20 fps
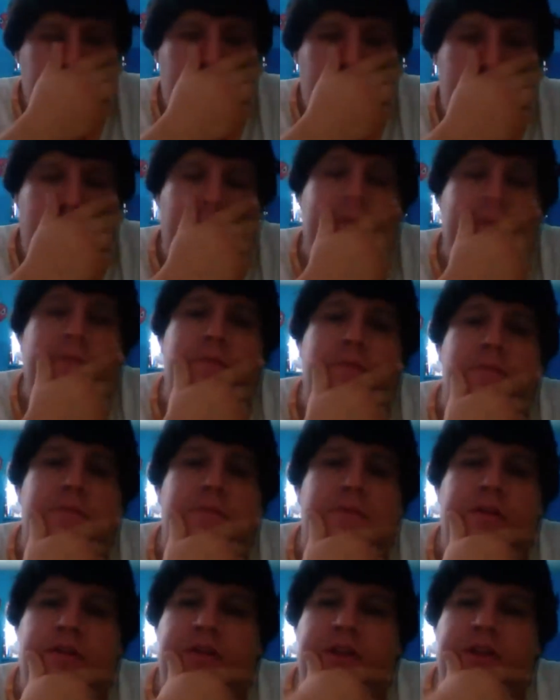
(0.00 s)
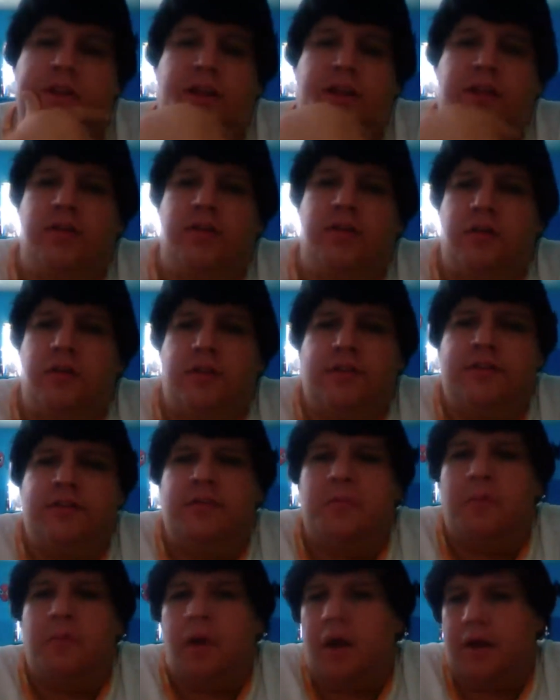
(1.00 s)
makes him look like, you know, he's
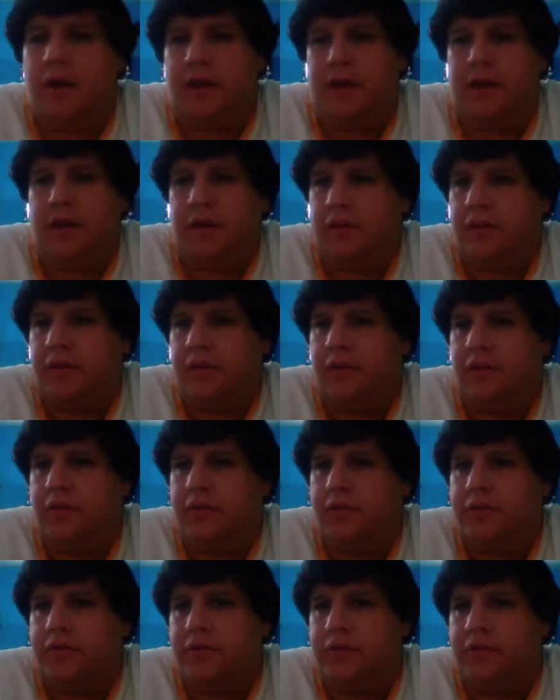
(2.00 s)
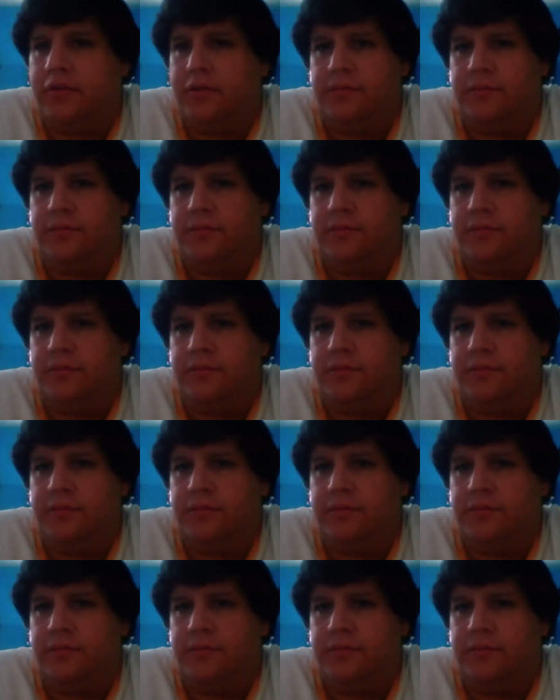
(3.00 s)
demonic, you know, so.